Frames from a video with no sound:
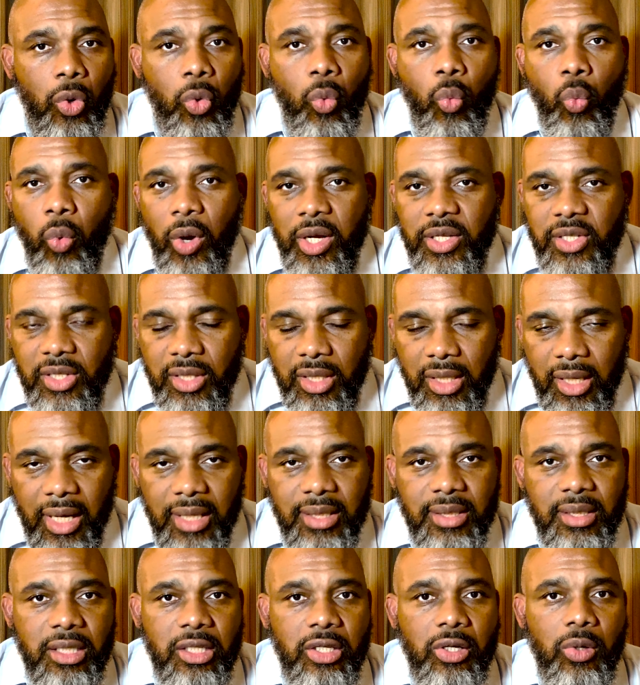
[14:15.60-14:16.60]
What's the
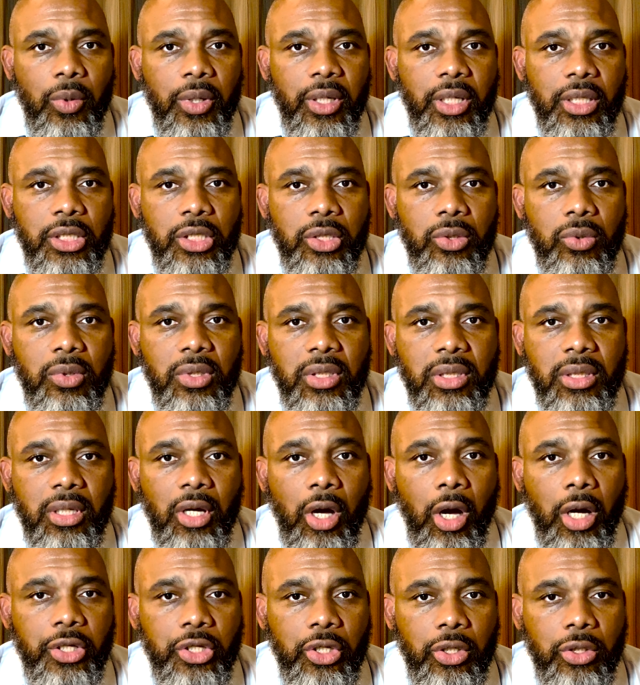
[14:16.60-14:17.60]
next thing you want to do
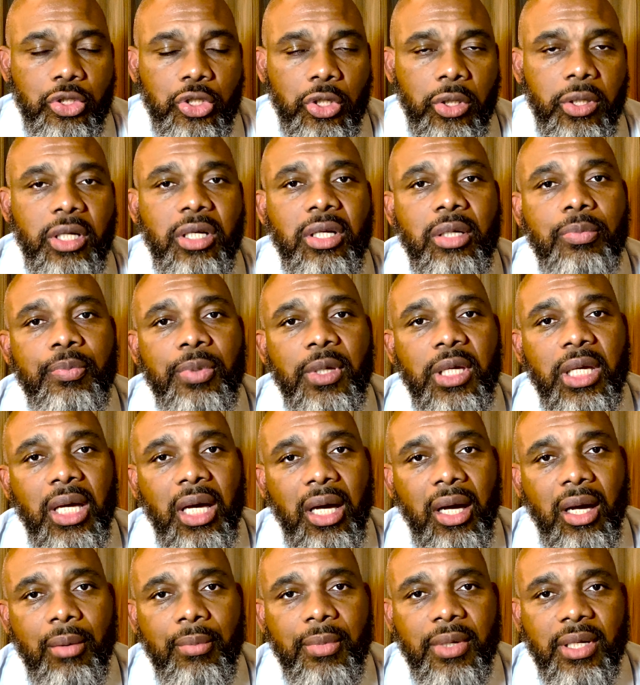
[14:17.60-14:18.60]
on your journey to
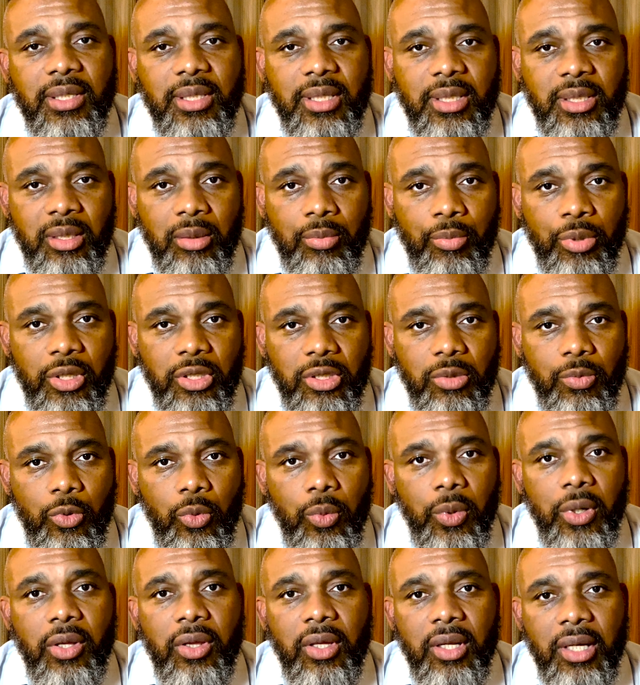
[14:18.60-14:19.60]
become an assistant principal?
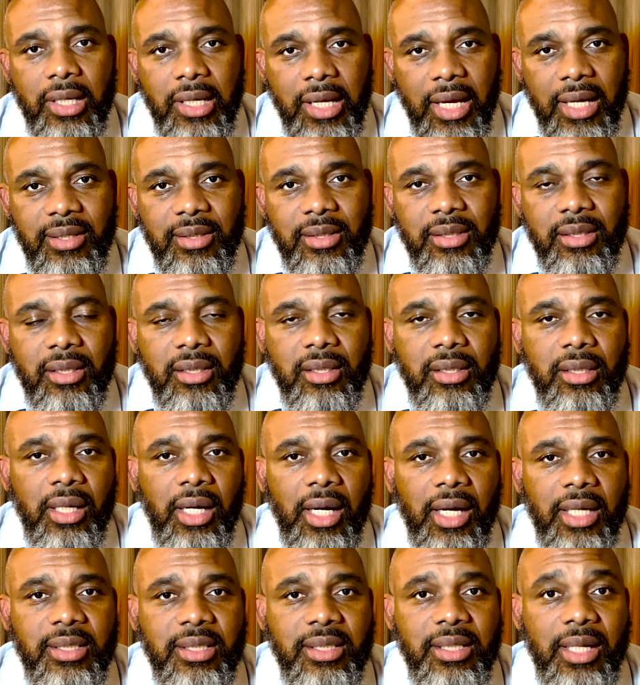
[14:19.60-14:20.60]
What are the next
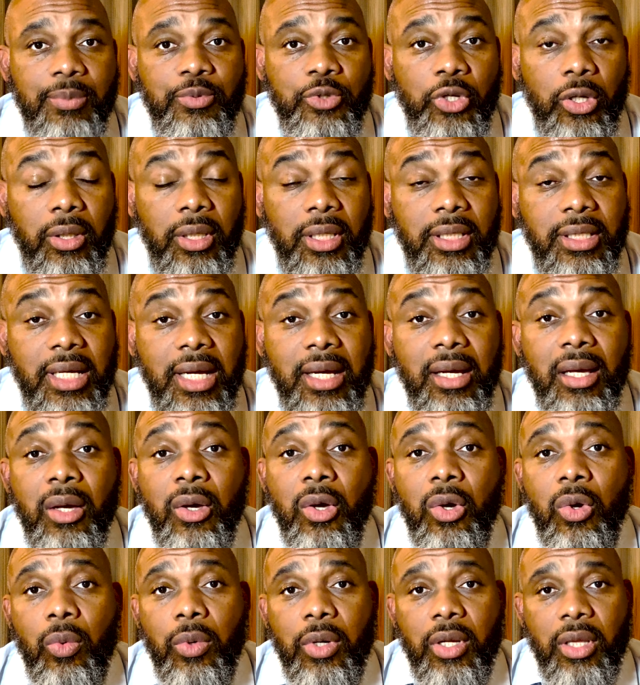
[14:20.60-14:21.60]
uh, steps you're going to take?
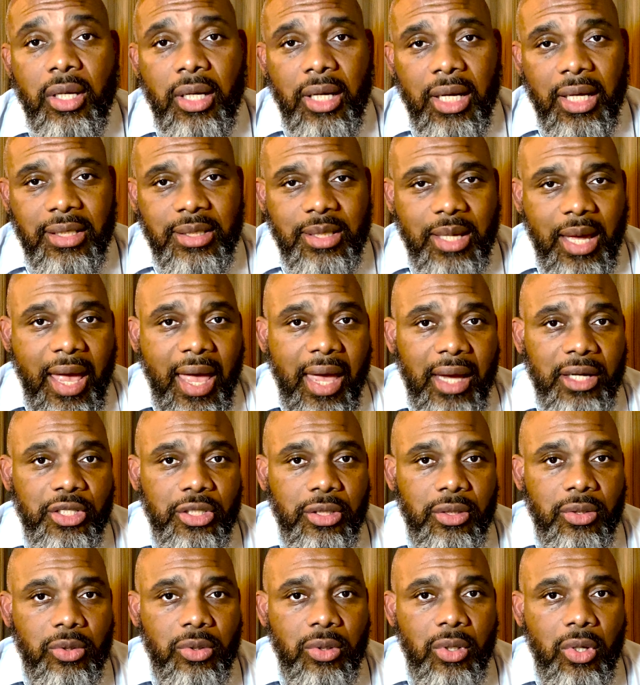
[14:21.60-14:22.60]
What are the next
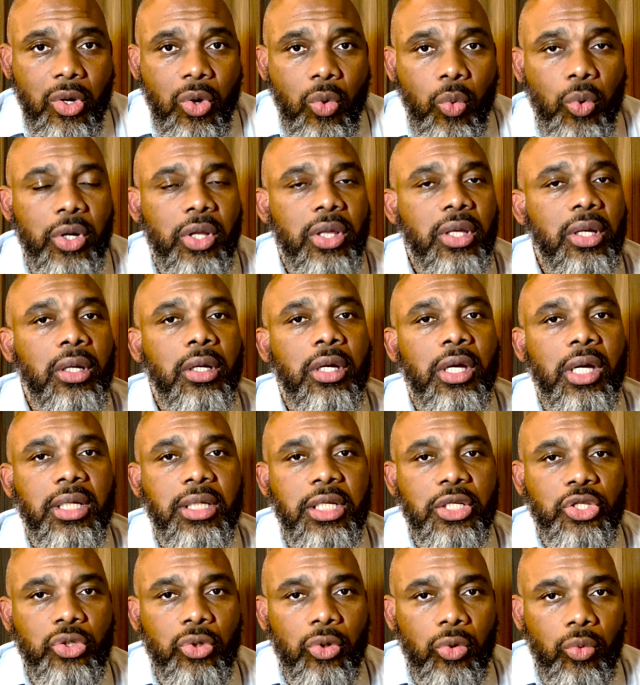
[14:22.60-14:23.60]
actions? What are the
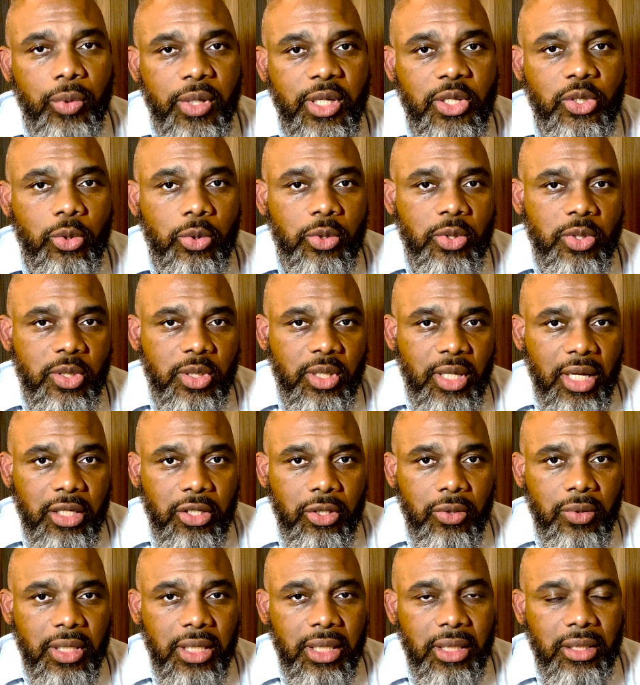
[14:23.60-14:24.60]
additional resources that
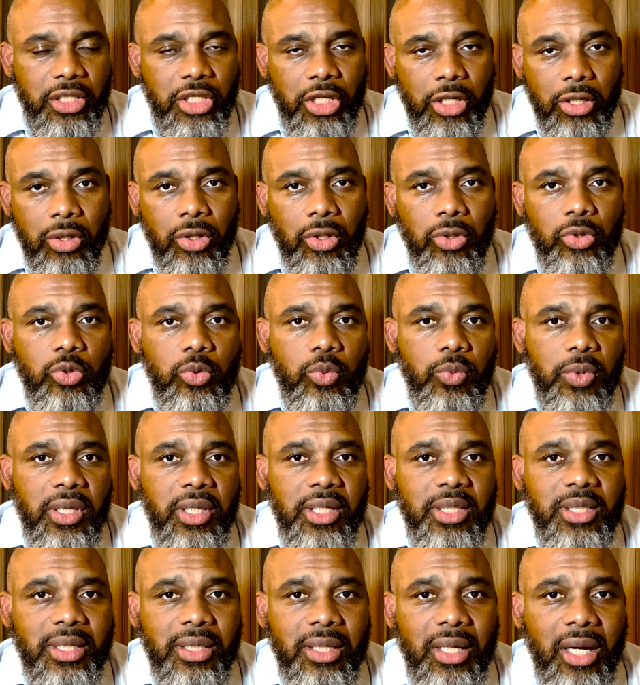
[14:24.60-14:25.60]
you need? Share those with
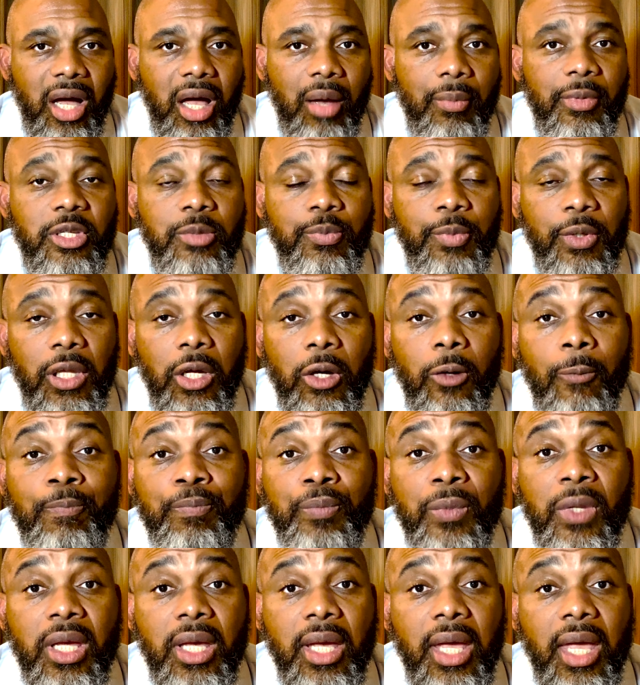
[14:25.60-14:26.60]
us in the comments below,
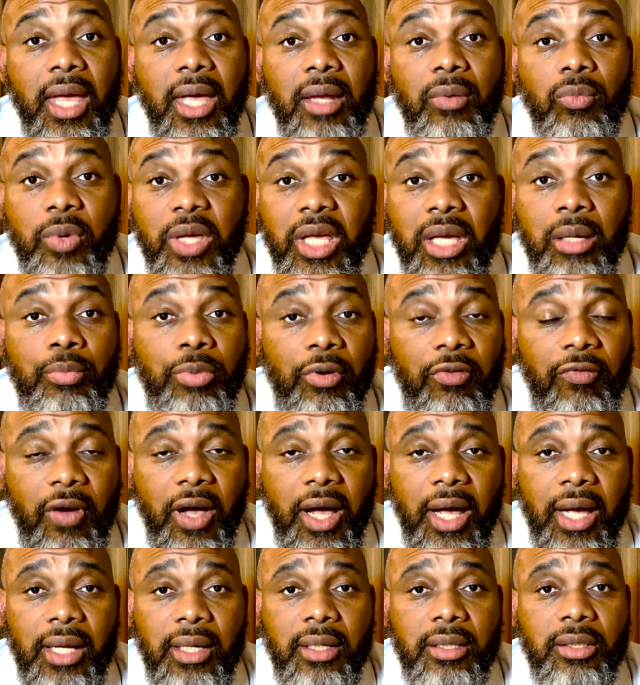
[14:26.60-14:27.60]
and we can
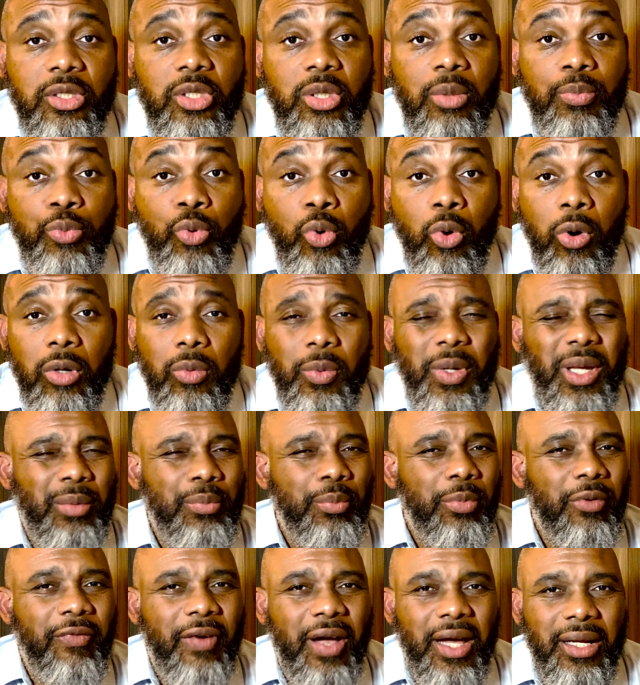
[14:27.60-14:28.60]
provide support. We can
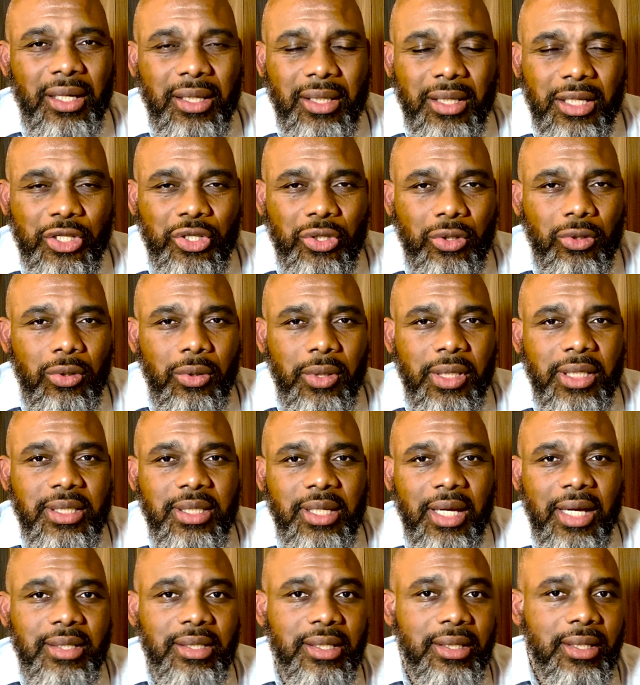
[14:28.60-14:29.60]
provide additional
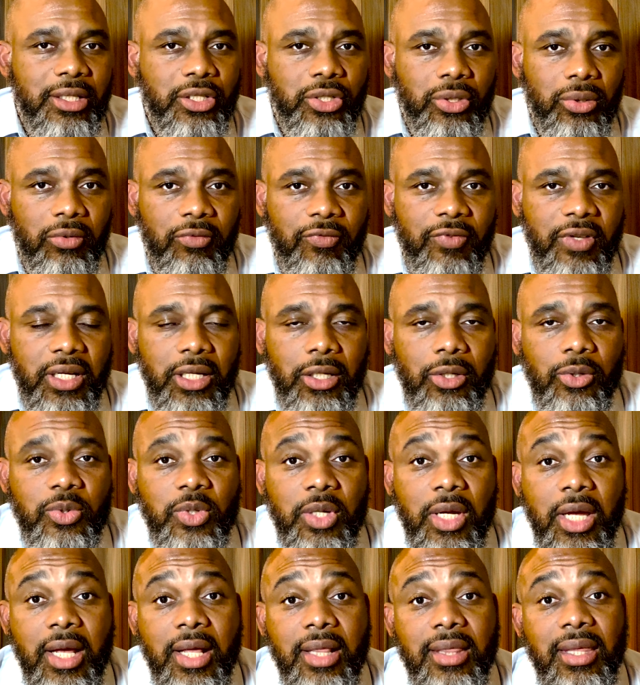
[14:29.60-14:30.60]
insights, additional videos
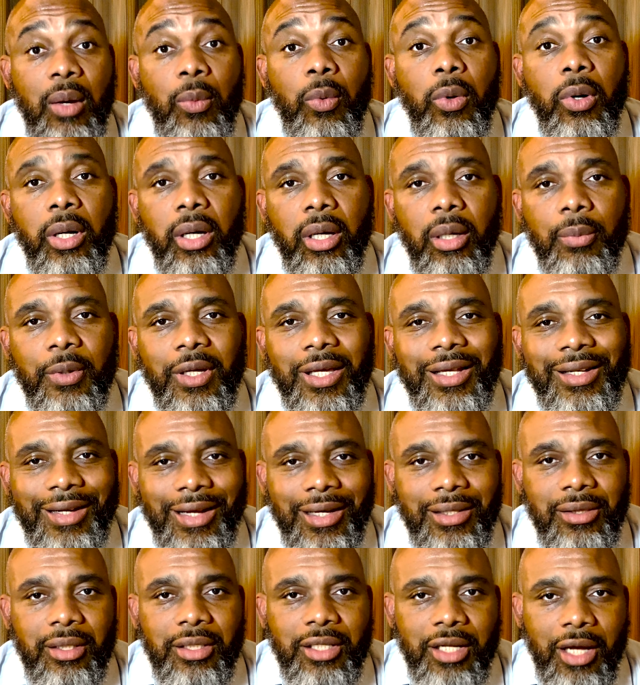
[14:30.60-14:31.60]
that will help
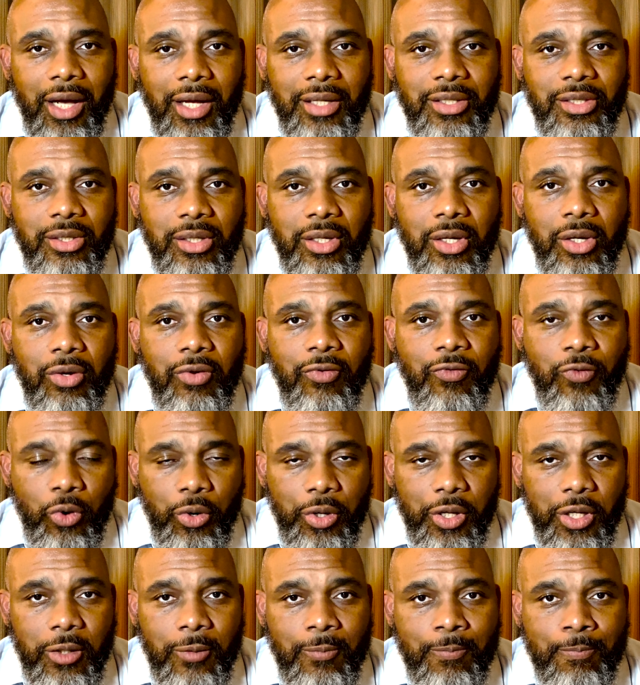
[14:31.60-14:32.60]
connect the dots for
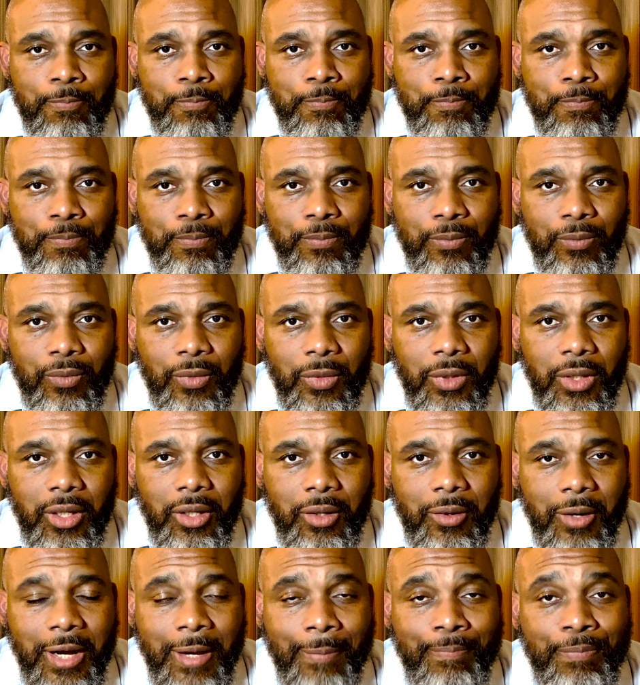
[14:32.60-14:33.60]
you.
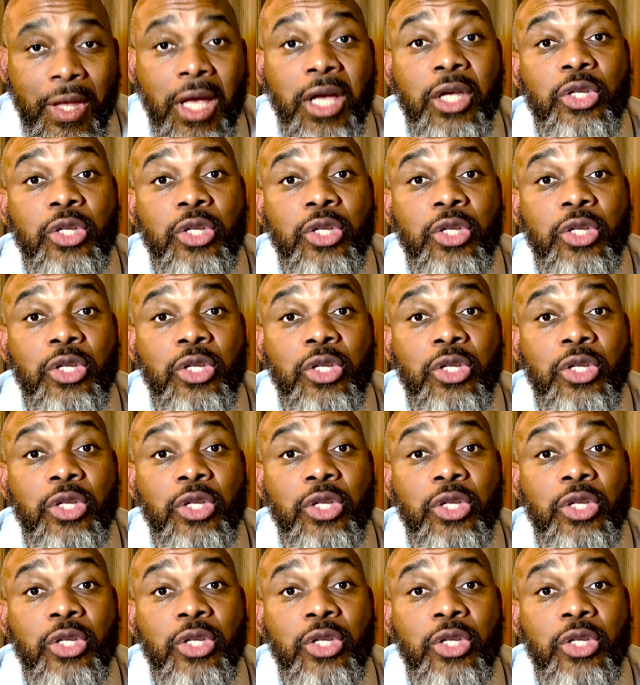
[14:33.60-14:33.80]
All right.